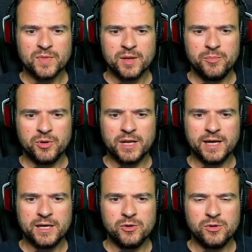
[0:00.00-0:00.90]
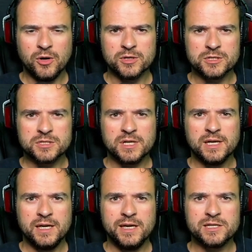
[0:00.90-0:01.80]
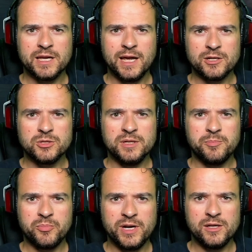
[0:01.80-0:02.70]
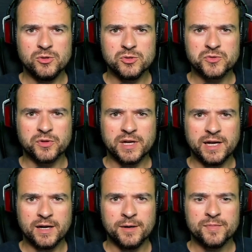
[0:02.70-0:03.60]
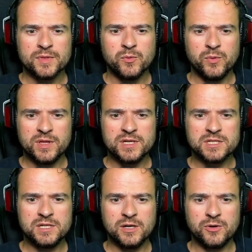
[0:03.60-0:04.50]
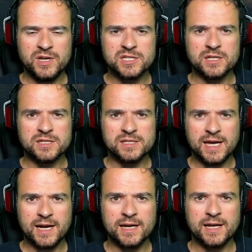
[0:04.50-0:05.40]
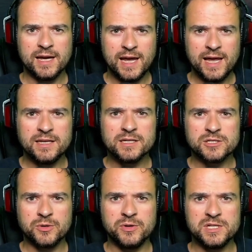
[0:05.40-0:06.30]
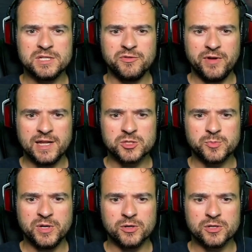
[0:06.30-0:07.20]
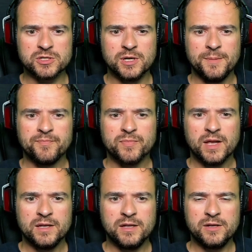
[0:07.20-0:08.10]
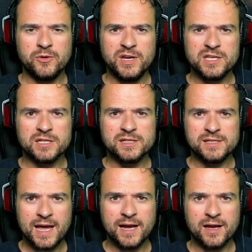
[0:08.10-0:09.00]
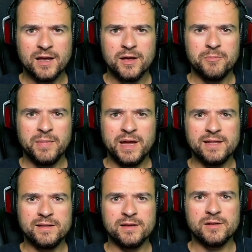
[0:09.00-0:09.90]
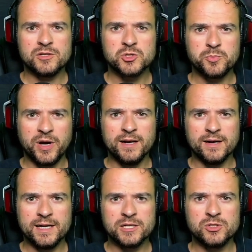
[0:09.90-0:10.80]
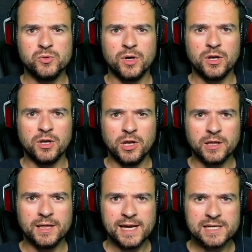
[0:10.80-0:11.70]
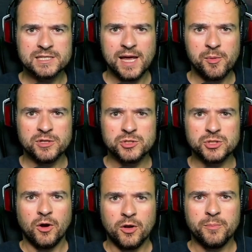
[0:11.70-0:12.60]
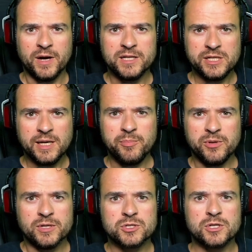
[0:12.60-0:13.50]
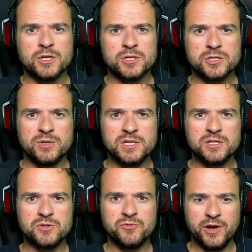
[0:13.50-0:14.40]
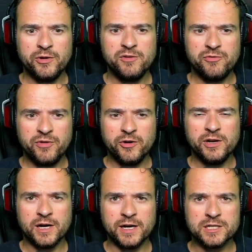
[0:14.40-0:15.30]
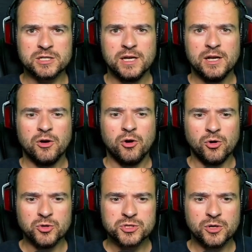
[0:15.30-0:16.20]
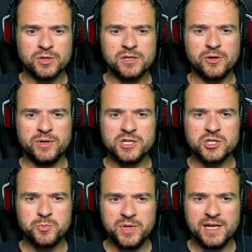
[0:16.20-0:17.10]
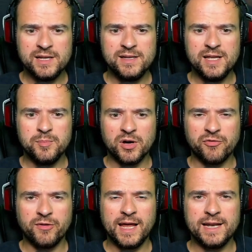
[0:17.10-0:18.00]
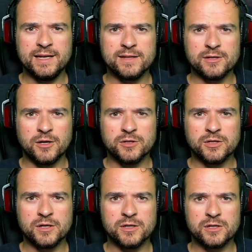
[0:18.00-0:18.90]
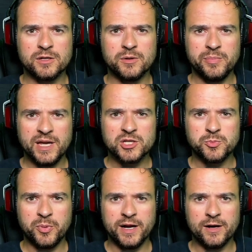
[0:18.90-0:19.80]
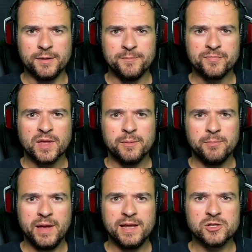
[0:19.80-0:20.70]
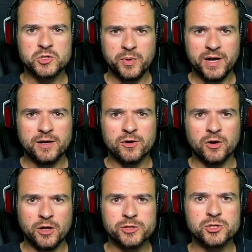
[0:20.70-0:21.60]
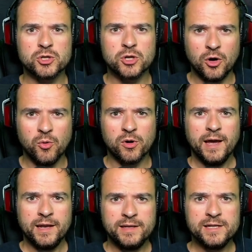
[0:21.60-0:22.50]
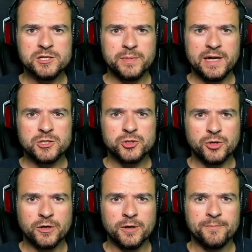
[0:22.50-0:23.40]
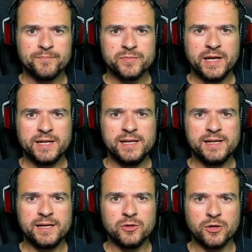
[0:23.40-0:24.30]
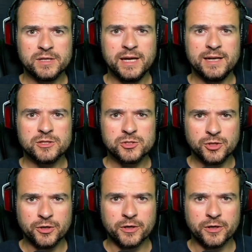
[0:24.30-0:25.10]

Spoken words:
But like you noticed, he's actually pretty useful here with his decreased attack and his decreased defense, because the decreased attack made the spiderlings do a lot less damage on my champions. So this is very, very nice. Also, the decreased speed debuff landed on the big spider, made the spider a lot slower, and this made sure that he did not get a turn.